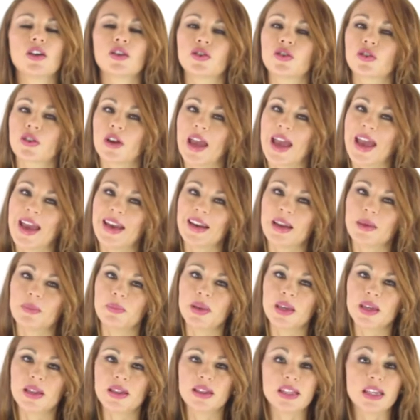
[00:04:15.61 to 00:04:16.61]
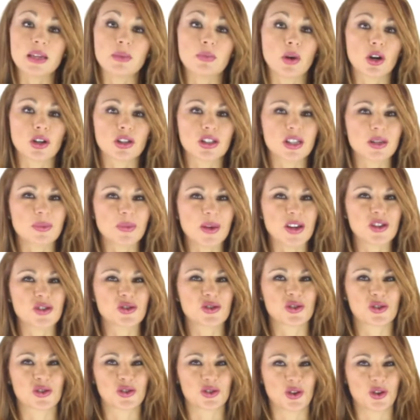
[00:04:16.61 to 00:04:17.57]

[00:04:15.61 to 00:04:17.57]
your enemy, demotivation,